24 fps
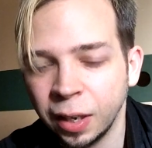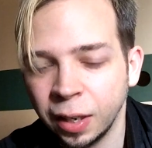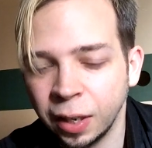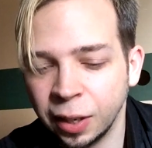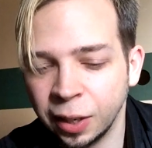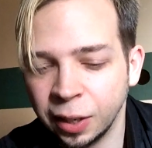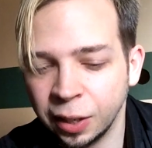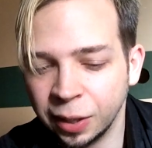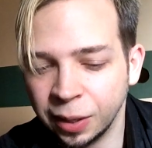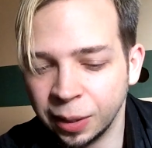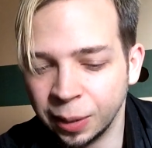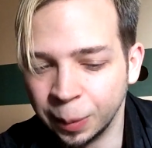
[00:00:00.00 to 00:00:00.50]

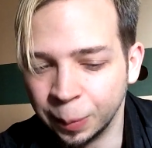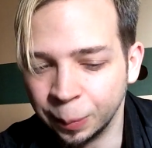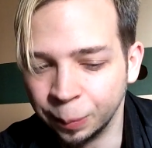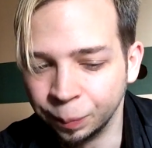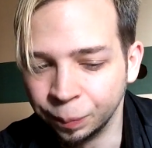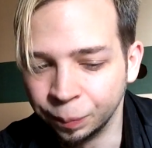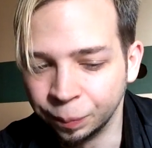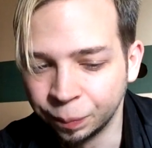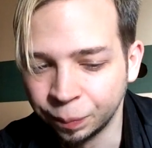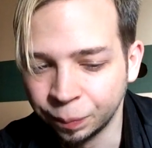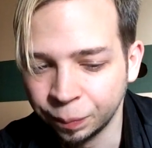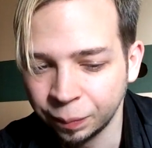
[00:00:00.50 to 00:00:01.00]
I
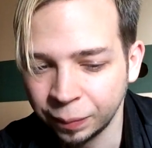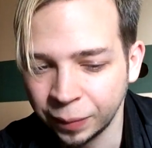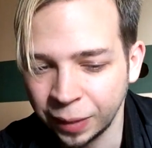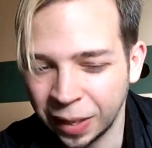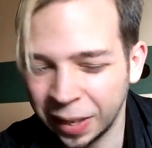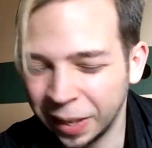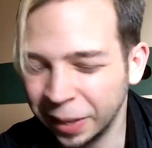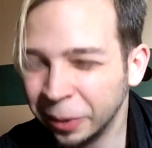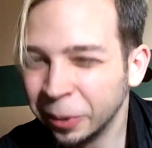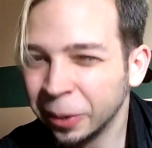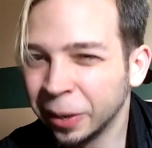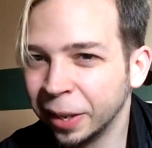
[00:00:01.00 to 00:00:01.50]

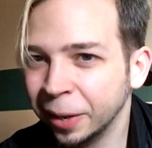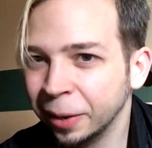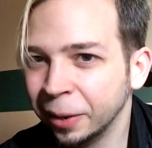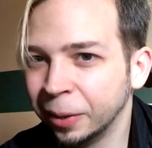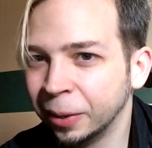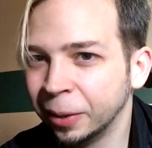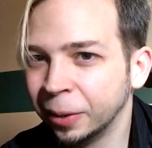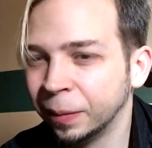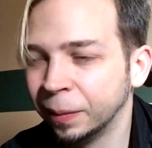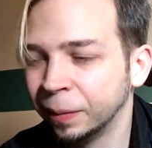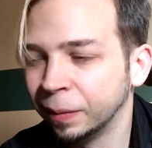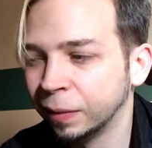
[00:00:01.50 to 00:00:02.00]
don't
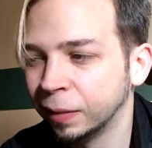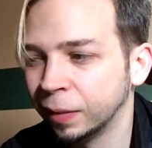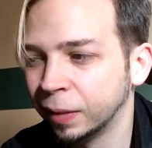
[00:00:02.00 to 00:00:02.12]
care.